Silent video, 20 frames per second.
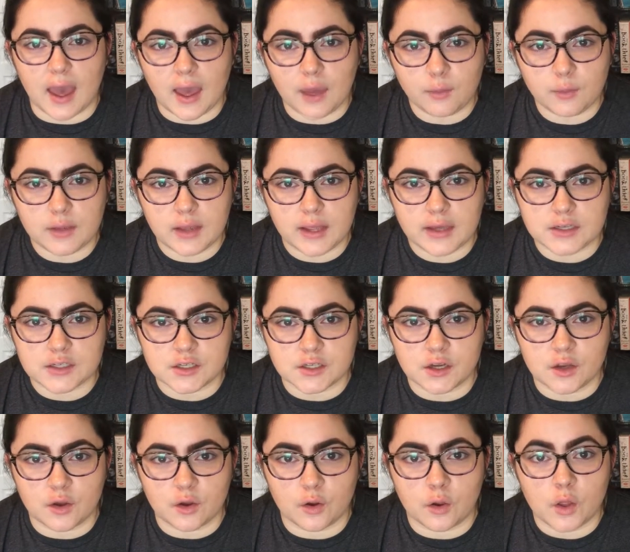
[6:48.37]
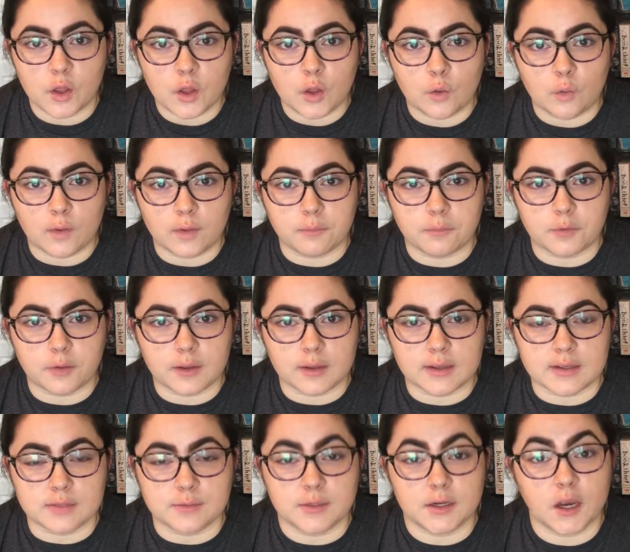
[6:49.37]
I would like to know what book
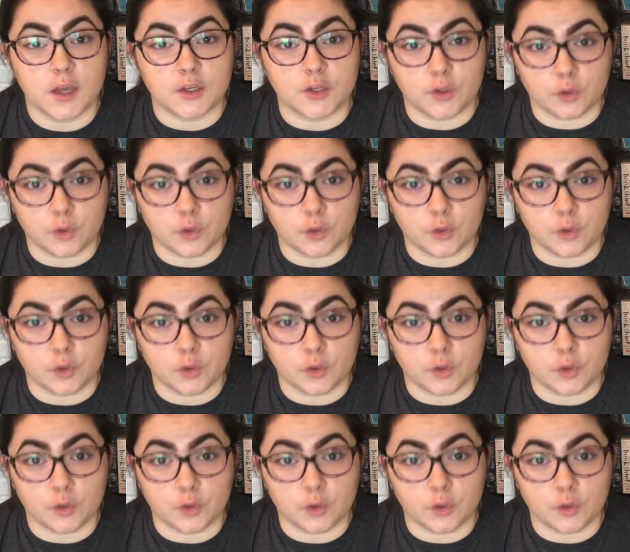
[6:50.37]
has been on